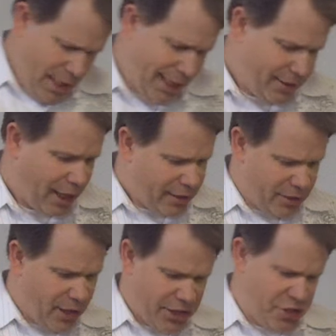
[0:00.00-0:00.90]
had
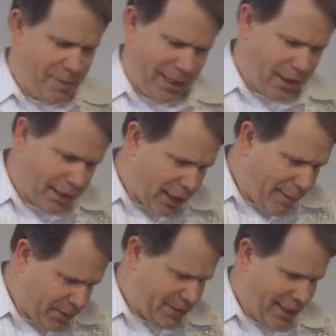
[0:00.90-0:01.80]
gotten nudged by God a
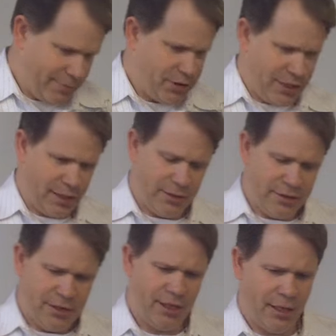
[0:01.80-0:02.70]
couple times
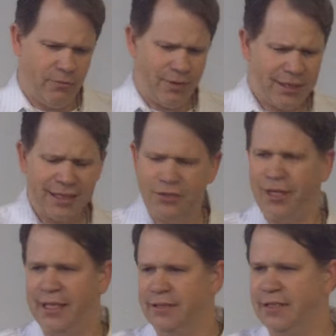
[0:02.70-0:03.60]
to really
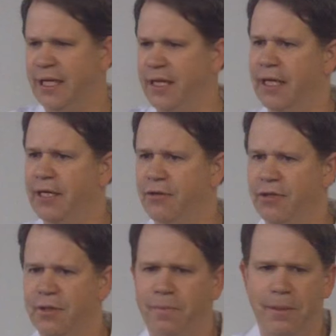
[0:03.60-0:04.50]
try to say thank you
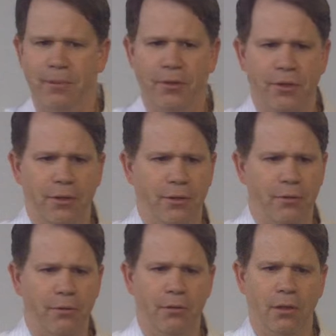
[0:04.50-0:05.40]
to the people
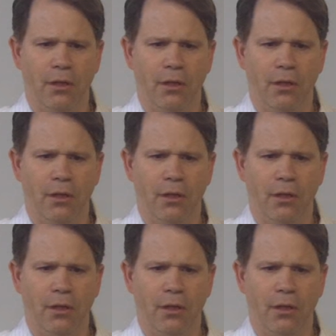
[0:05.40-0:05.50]
who